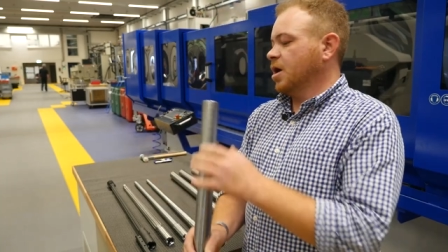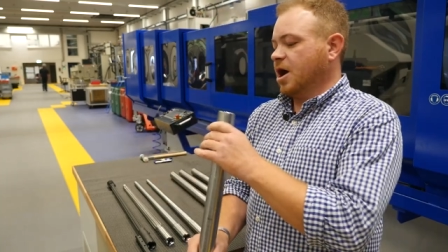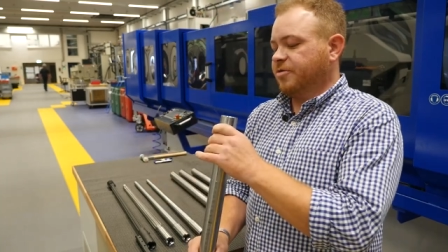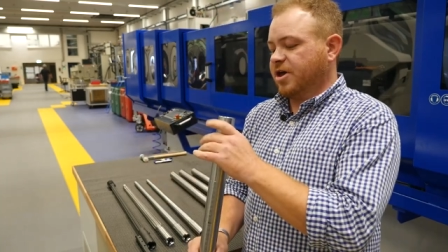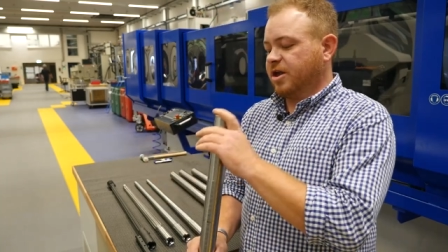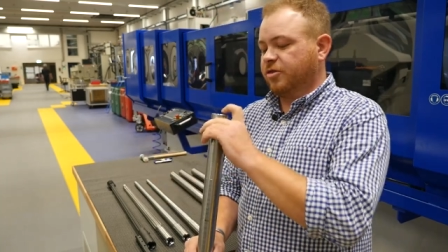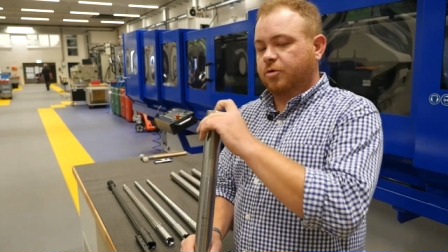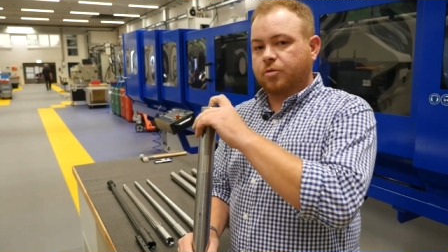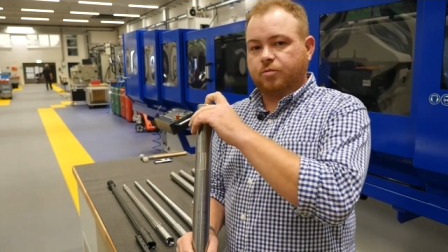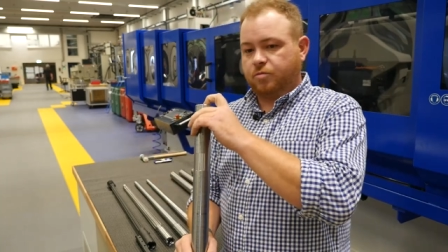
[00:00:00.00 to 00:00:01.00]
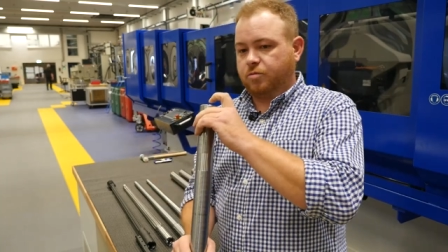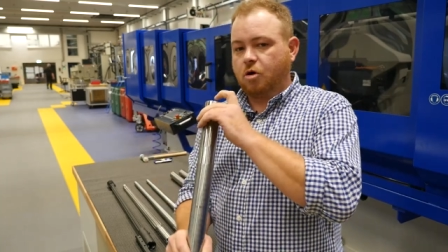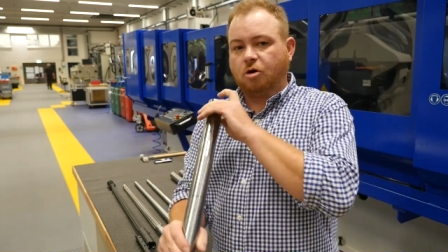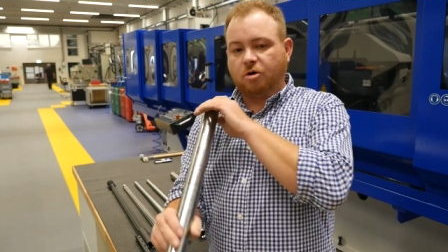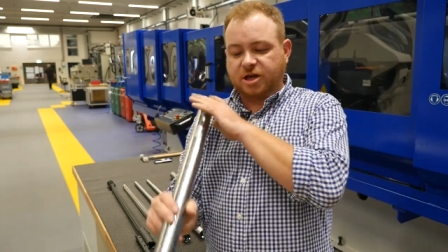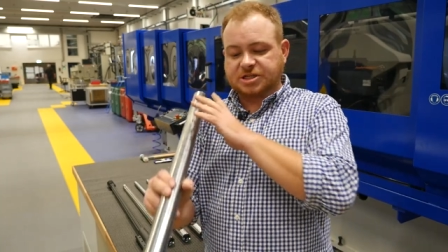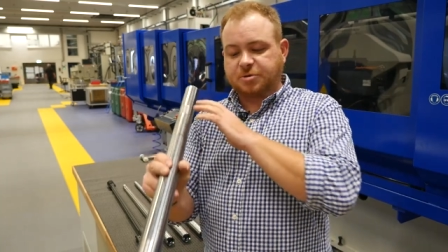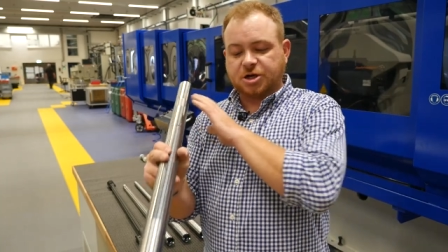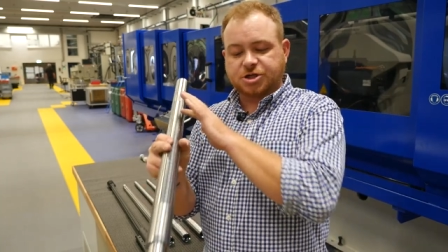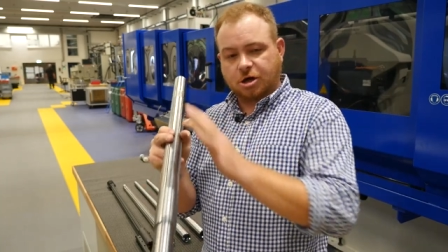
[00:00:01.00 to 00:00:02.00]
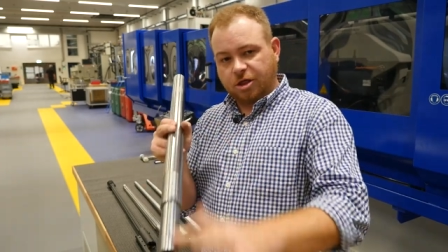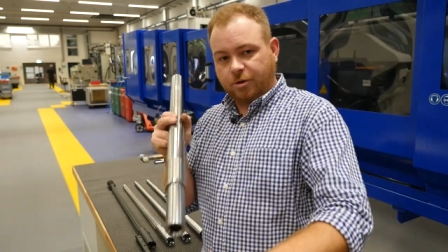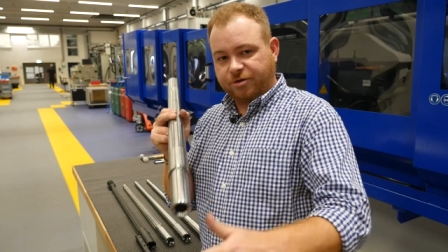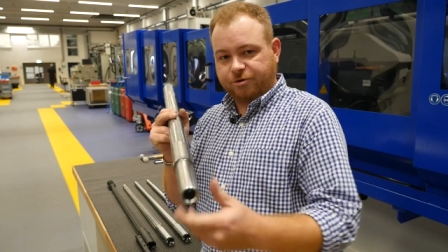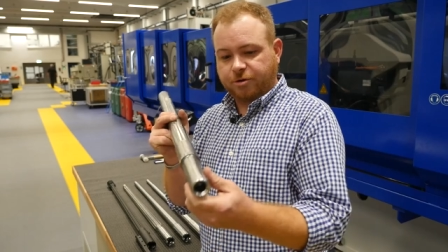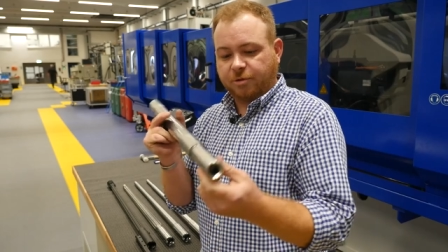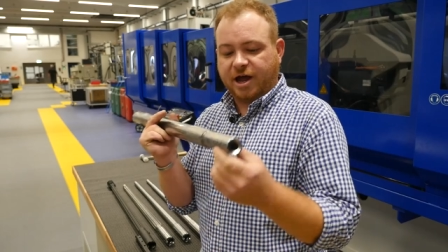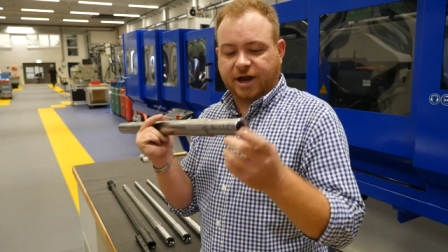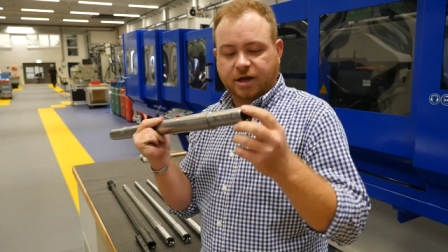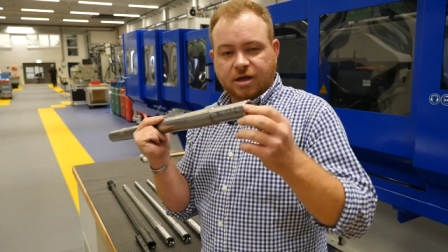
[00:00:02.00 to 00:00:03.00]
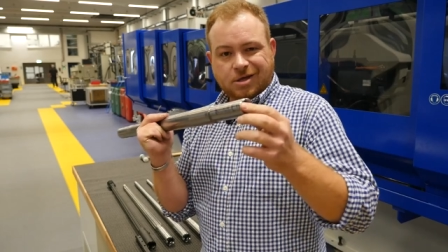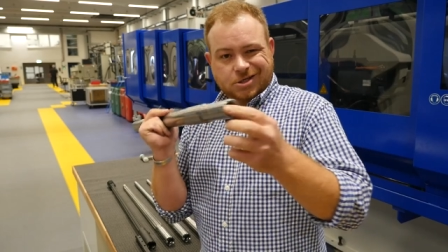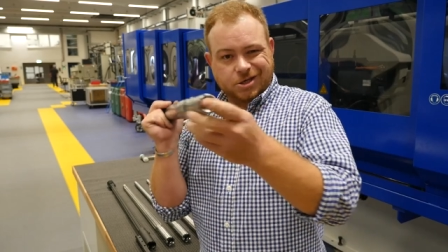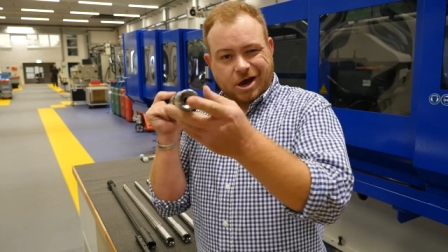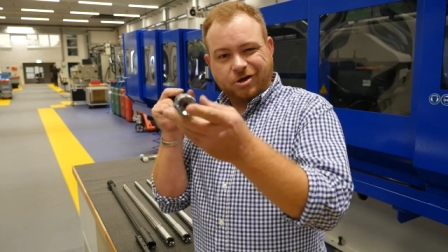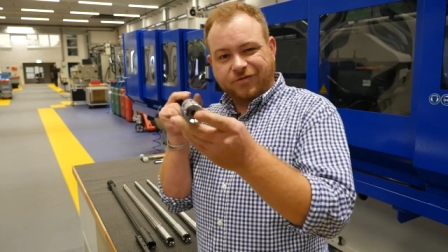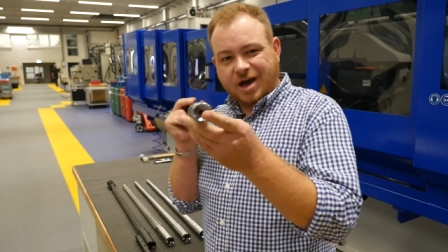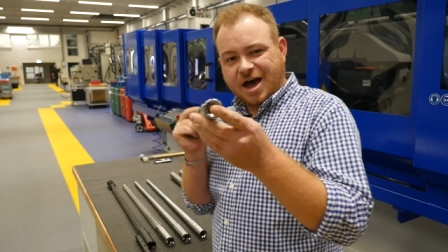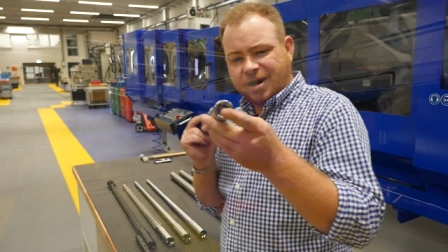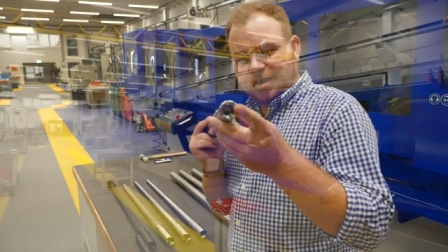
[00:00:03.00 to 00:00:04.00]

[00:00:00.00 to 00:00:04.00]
and then the hole gets punched all the way through the blank. So now you've got